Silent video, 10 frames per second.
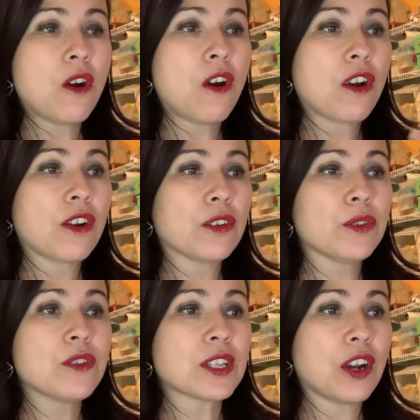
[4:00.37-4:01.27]
or
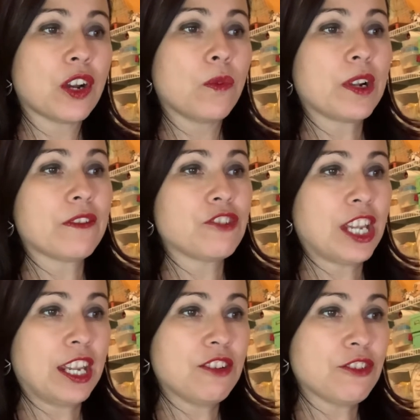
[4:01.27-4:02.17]
Luke's arc would have
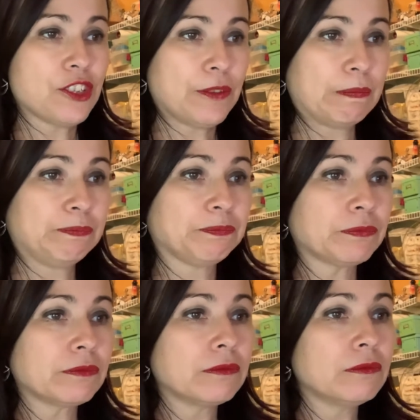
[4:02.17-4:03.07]
changed.
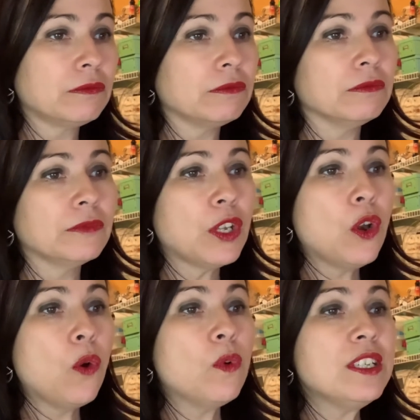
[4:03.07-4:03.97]

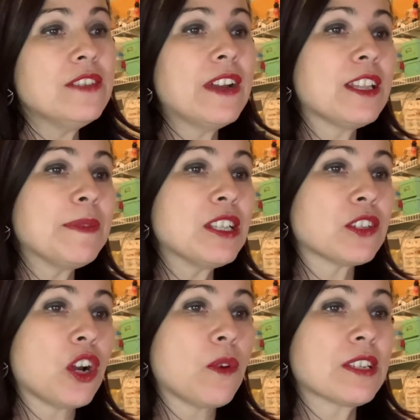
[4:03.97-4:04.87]
When developing
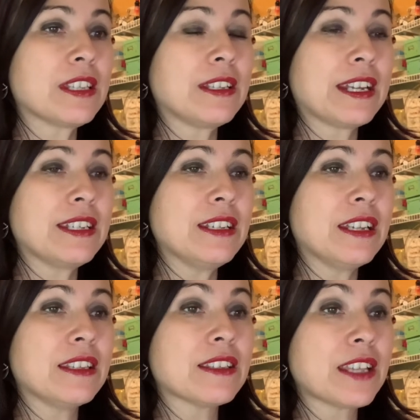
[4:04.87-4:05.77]
Star Wars in the
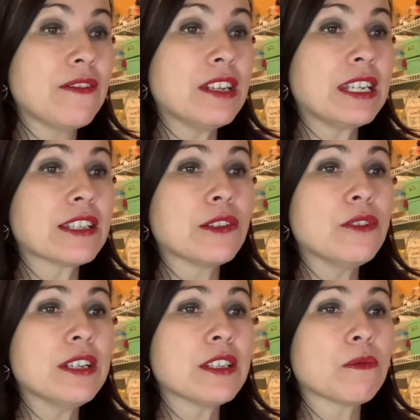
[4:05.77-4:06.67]
70s,
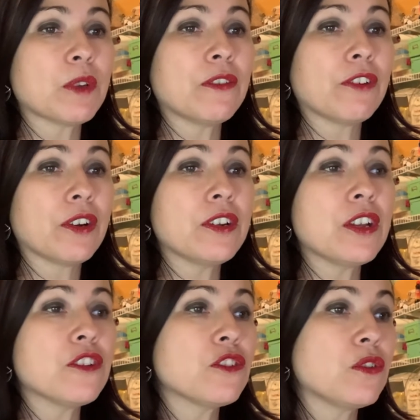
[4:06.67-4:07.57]
Lucas referred
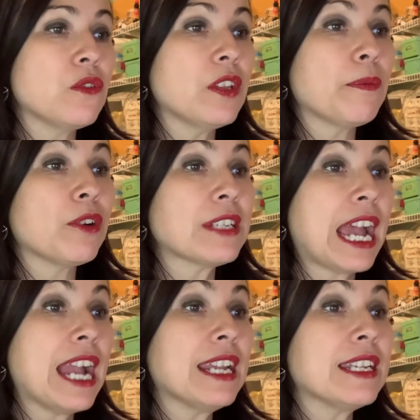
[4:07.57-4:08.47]
to the
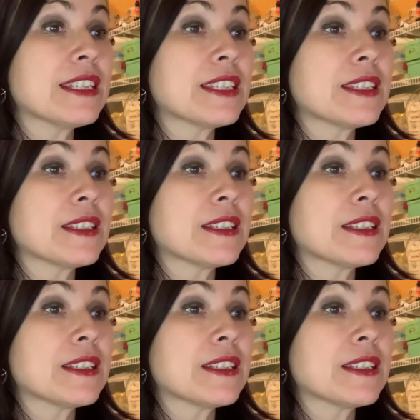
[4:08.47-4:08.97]
protagonist